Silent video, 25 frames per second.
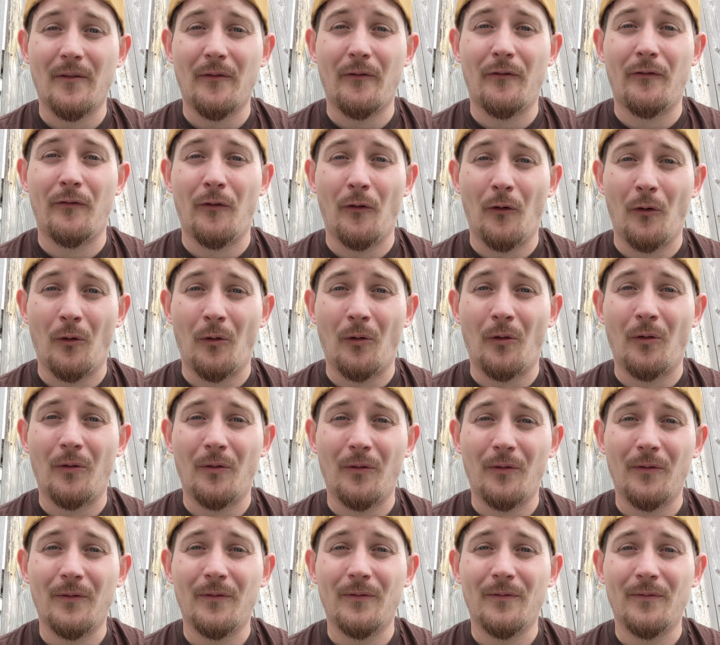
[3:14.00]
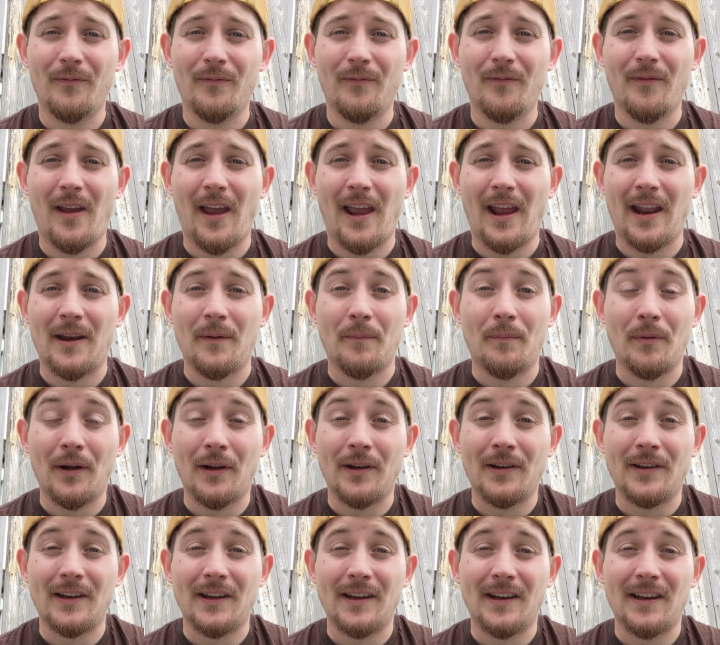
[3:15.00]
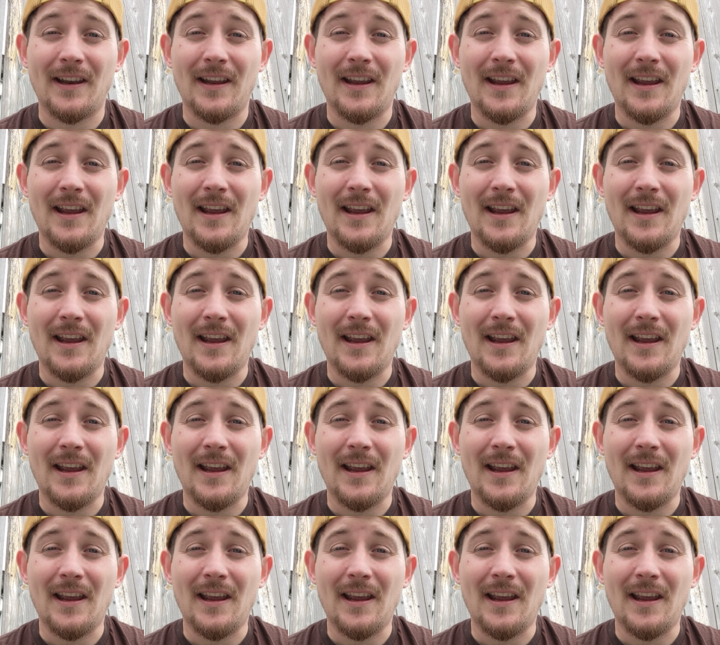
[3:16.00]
full and abundant,